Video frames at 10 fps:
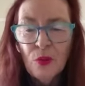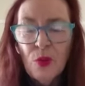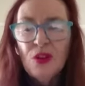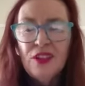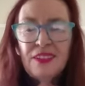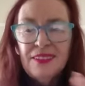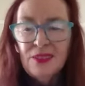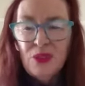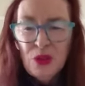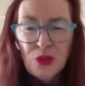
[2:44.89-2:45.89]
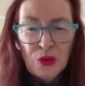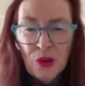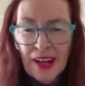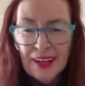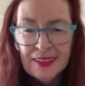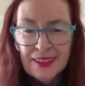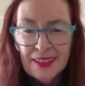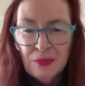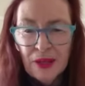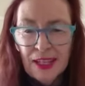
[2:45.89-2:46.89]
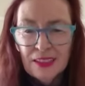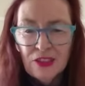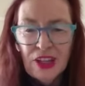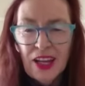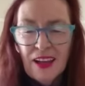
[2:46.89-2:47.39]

What is a neutrality pledge?